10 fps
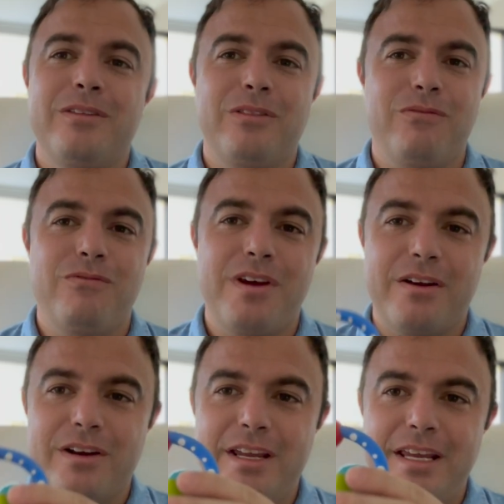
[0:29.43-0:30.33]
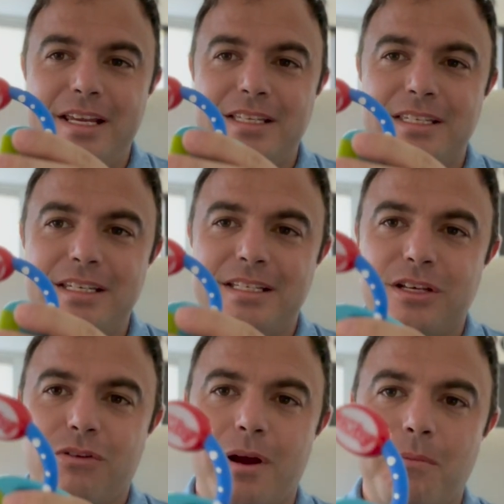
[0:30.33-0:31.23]
Very easy to
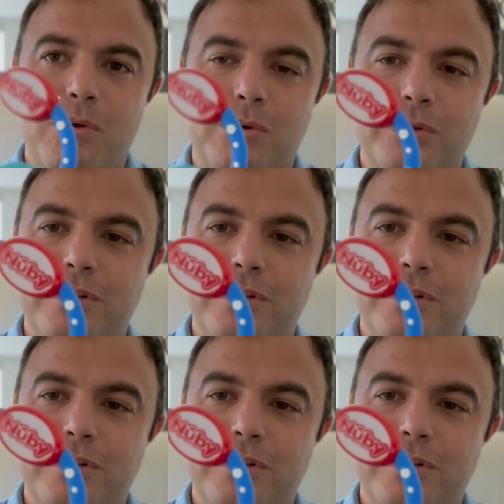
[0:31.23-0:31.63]
grab a hold